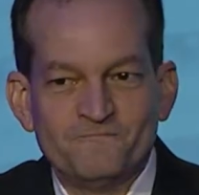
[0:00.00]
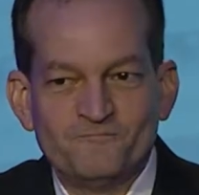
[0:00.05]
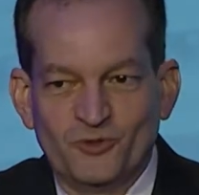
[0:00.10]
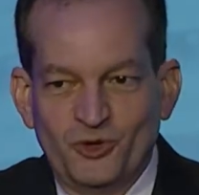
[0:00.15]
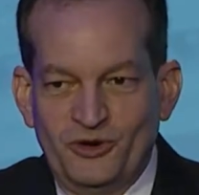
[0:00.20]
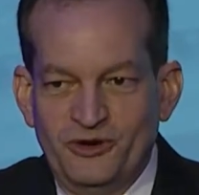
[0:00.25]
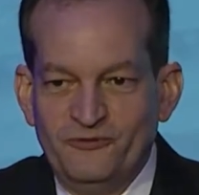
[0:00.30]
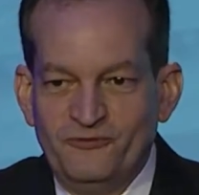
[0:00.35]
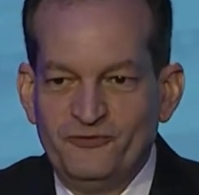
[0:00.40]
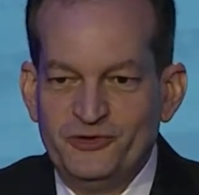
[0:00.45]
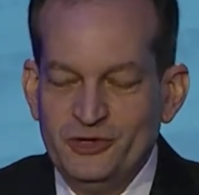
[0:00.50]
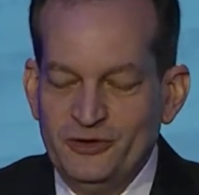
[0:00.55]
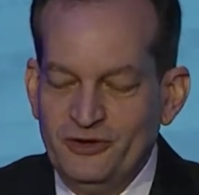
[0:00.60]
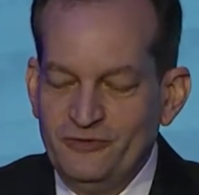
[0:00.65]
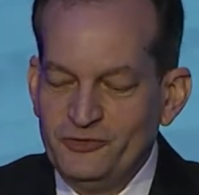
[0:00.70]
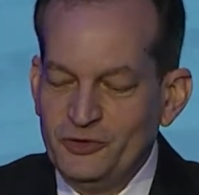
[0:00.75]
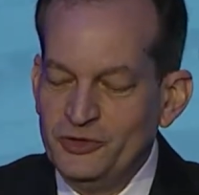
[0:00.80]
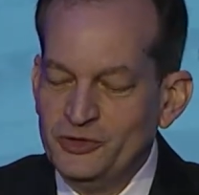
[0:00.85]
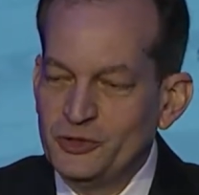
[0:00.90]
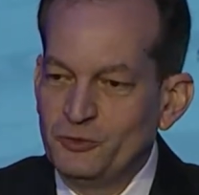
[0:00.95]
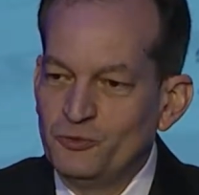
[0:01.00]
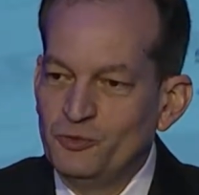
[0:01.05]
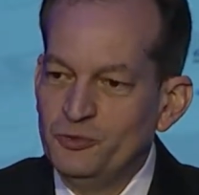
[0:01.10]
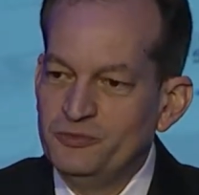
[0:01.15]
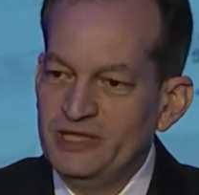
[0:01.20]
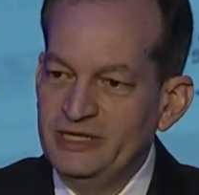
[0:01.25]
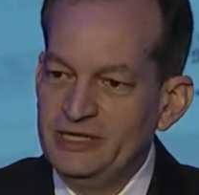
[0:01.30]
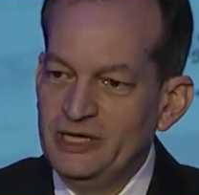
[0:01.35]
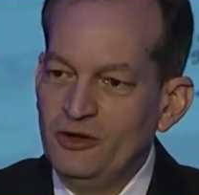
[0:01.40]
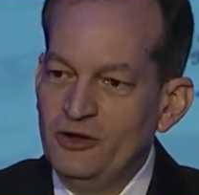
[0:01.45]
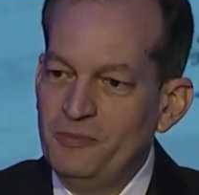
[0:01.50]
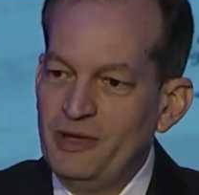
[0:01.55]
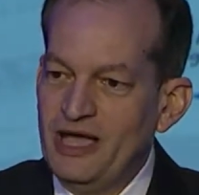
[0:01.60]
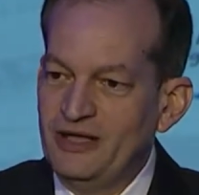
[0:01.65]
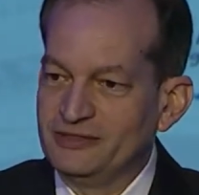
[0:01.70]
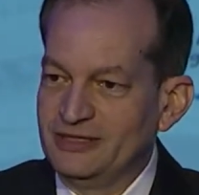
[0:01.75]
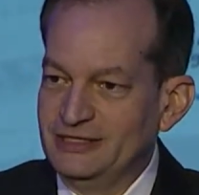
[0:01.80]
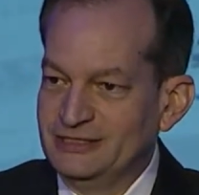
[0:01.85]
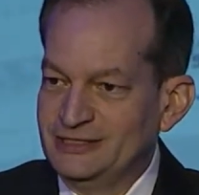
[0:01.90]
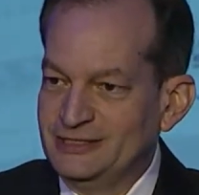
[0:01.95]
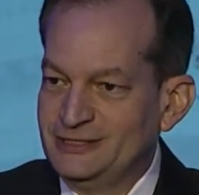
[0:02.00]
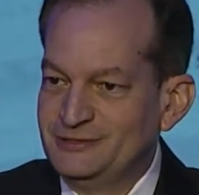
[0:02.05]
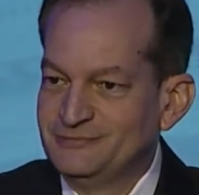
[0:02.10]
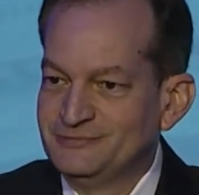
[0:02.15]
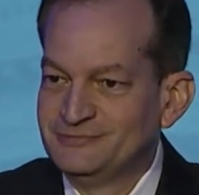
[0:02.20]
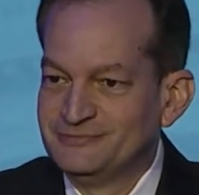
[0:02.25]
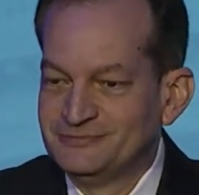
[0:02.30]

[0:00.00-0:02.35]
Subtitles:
There are a few of you in the room that know about this.